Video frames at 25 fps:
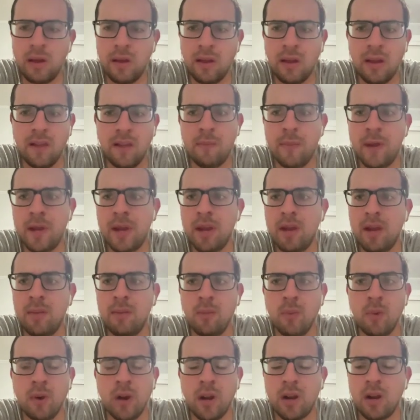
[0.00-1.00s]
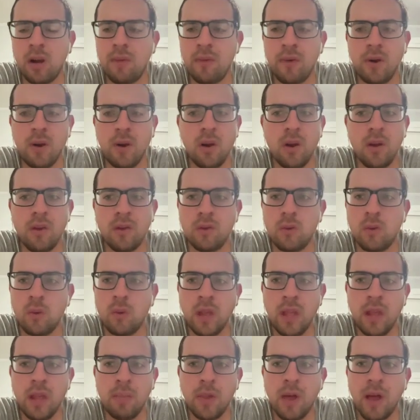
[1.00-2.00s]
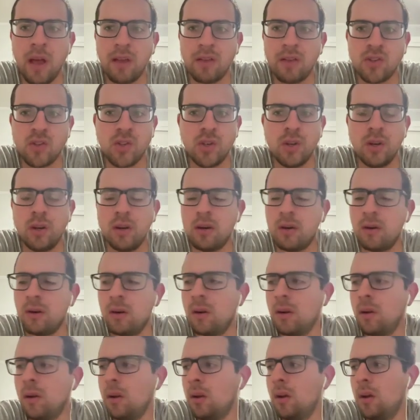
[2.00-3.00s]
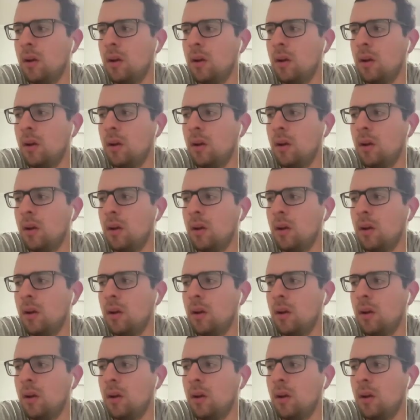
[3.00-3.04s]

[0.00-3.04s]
I've met him when I covered a high school game last year.